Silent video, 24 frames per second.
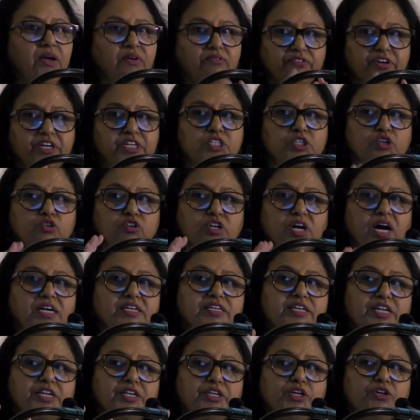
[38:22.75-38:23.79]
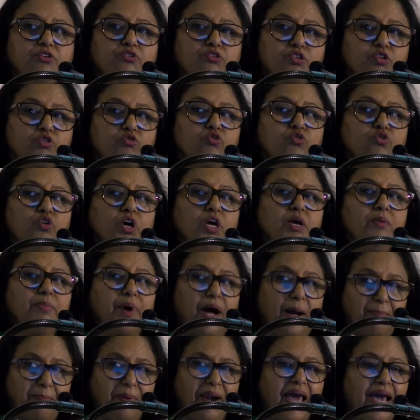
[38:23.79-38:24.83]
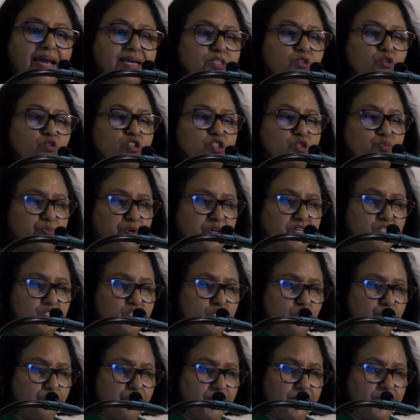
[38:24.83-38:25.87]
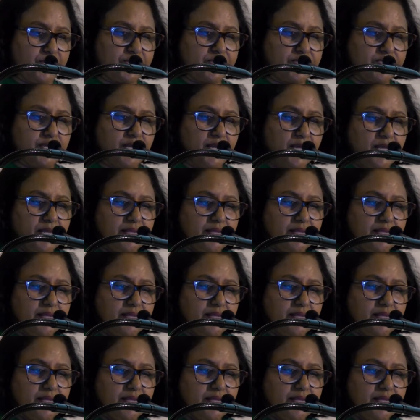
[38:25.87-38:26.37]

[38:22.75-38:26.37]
we should continue to apply those principles.